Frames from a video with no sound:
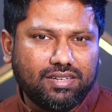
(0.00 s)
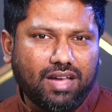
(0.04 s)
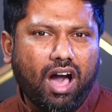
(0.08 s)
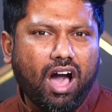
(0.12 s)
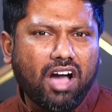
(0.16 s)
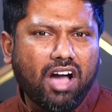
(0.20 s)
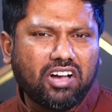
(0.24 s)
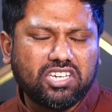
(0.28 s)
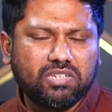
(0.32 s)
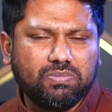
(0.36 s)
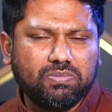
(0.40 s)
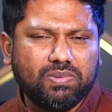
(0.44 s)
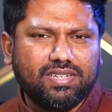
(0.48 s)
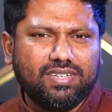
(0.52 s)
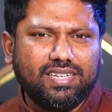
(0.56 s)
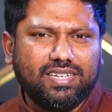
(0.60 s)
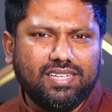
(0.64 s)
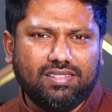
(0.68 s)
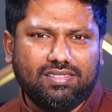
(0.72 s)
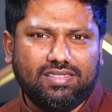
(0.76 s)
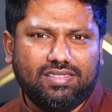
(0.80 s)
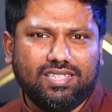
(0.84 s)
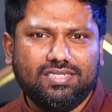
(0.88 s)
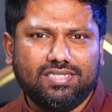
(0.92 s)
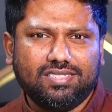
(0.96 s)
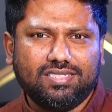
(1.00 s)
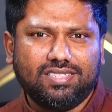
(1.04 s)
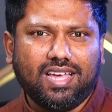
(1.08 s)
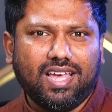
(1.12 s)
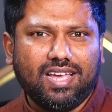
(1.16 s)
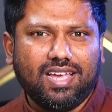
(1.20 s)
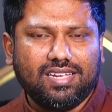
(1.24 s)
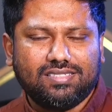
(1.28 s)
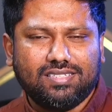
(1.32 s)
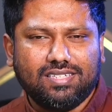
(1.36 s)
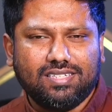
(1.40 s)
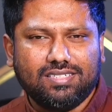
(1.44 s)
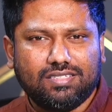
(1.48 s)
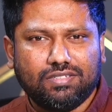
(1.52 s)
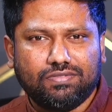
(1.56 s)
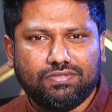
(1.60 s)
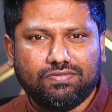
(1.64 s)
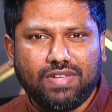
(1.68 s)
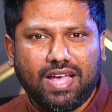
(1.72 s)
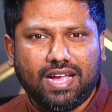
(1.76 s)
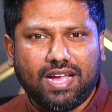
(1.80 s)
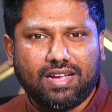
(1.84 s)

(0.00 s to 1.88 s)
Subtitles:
argument in this case is the fact